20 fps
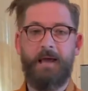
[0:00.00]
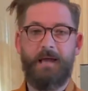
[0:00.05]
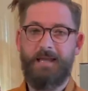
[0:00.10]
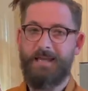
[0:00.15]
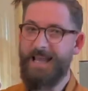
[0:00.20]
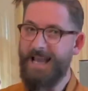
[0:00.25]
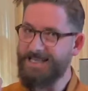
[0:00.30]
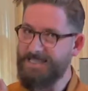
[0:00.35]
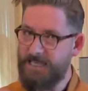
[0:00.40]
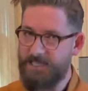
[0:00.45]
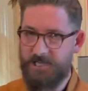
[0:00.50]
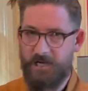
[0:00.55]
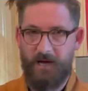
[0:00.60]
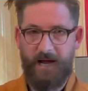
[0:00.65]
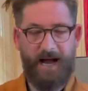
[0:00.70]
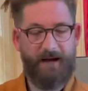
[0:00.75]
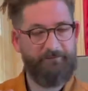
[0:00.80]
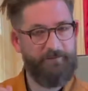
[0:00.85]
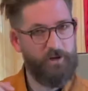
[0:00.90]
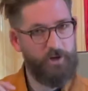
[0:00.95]
Yes, I
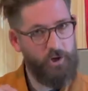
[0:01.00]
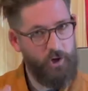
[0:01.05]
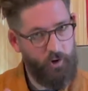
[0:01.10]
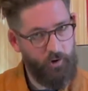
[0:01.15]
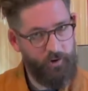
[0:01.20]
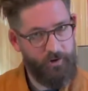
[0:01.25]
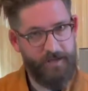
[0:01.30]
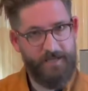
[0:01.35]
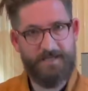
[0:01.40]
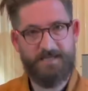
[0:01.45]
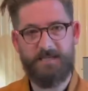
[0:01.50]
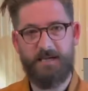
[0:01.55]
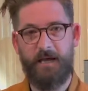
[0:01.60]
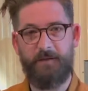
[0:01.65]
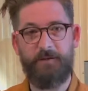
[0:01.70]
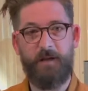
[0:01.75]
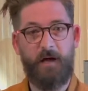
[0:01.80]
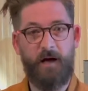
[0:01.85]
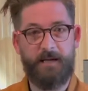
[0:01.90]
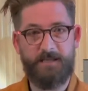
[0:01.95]
don't have the noise
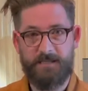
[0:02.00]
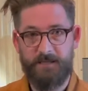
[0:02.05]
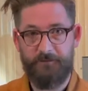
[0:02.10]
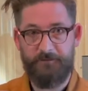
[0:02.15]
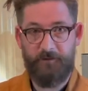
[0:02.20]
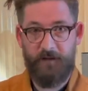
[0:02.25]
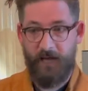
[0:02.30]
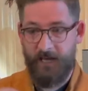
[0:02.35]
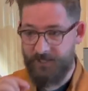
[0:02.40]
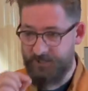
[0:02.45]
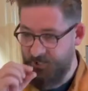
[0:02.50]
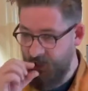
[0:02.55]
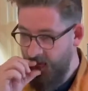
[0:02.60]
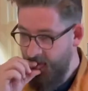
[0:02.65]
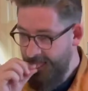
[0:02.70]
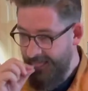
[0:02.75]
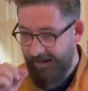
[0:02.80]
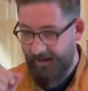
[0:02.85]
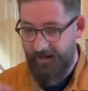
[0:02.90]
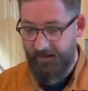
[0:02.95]
and the lights that flash
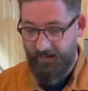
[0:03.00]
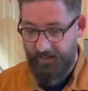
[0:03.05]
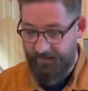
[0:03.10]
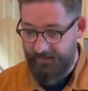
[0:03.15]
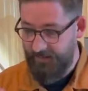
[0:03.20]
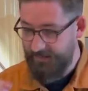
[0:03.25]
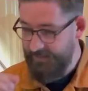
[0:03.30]
like I